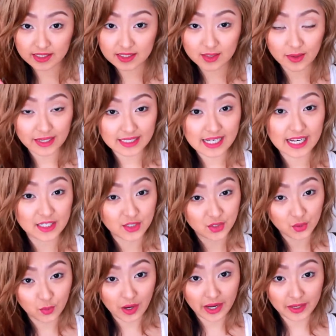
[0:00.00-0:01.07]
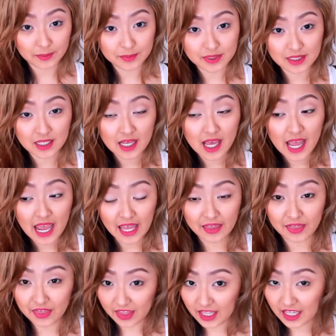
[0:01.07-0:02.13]
So I take 2 wipes,
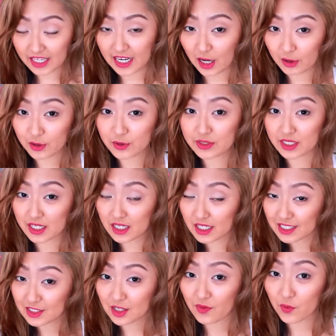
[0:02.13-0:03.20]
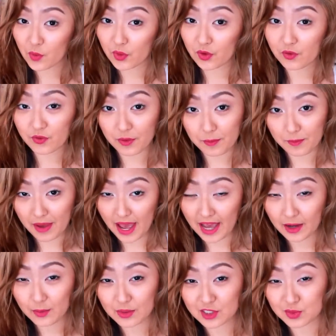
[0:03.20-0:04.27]
and then I'll use a cleanse off oil from
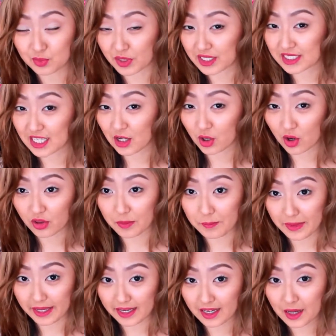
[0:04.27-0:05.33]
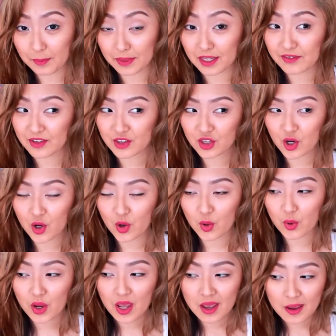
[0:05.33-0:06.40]
MAC, which breaks down all the makeup. Even
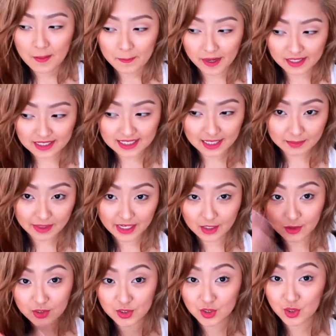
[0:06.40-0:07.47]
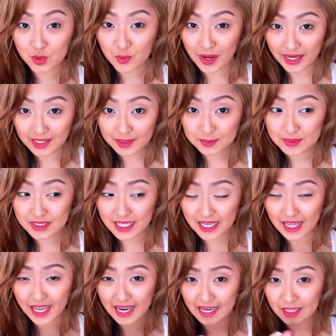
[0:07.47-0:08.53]
though by the time I use 2 wipes
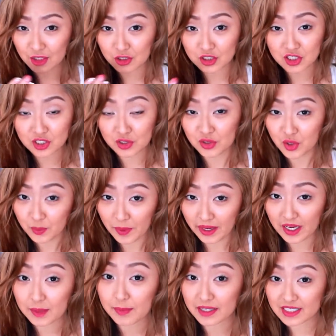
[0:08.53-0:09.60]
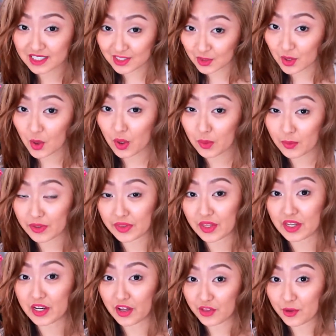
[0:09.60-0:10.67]
and there's still no makeup, I still go in with
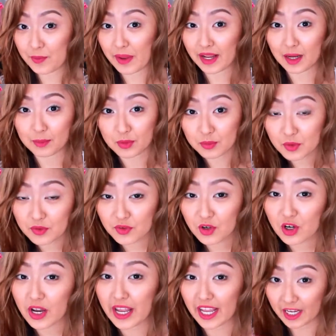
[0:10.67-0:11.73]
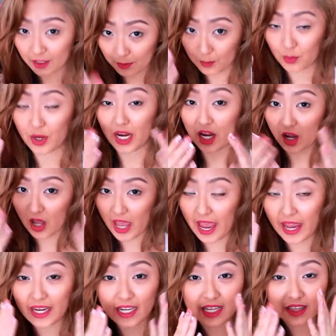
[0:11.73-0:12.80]
another makeup remover and break
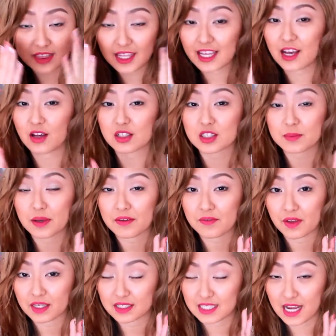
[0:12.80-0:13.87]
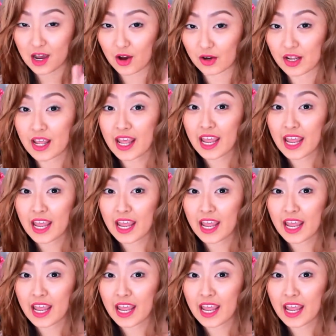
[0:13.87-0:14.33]
anything else on my face down.